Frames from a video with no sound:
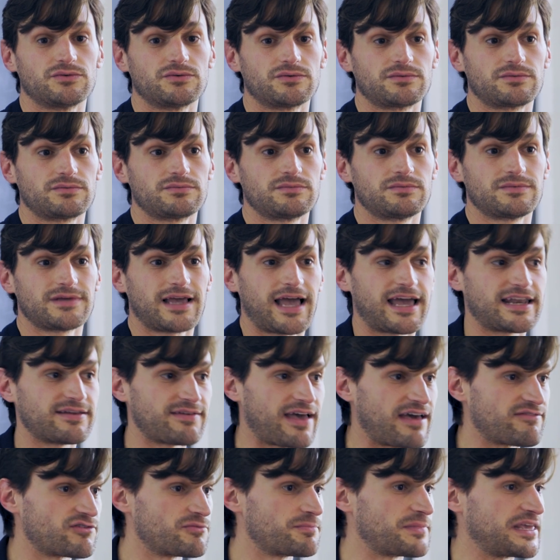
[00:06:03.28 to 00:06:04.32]
you kind
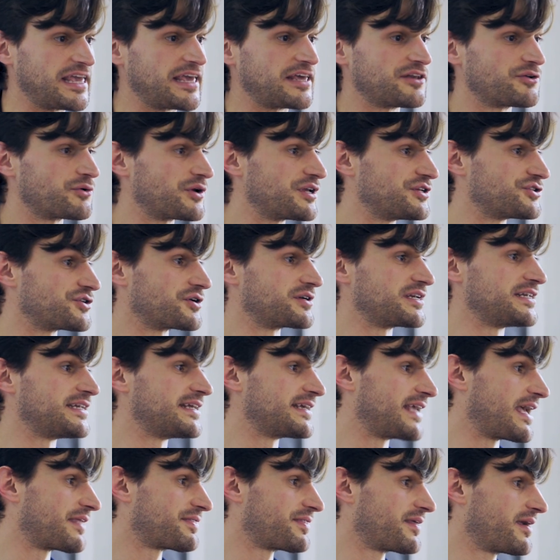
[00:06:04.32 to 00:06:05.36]
of have a meandering journey
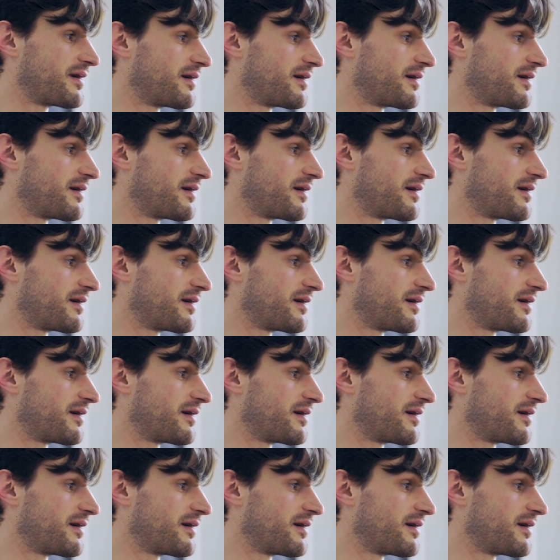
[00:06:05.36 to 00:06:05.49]
to get